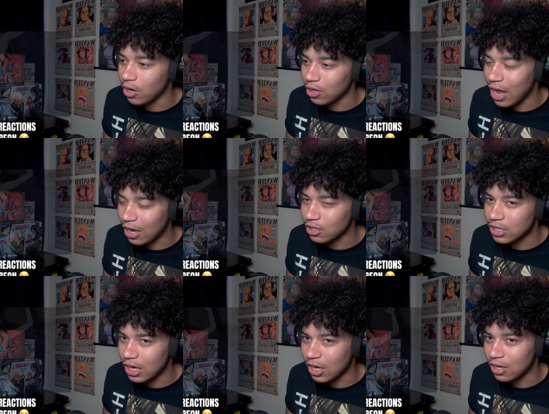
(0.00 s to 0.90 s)

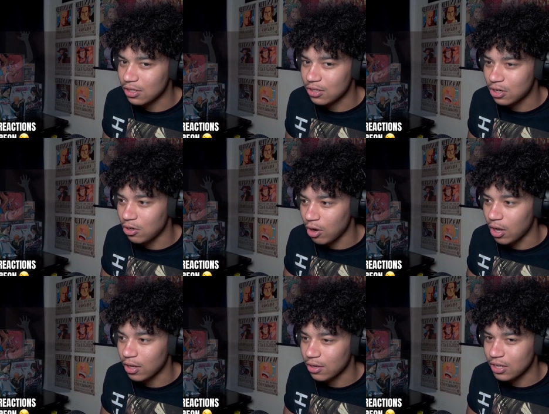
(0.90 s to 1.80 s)
Takakura.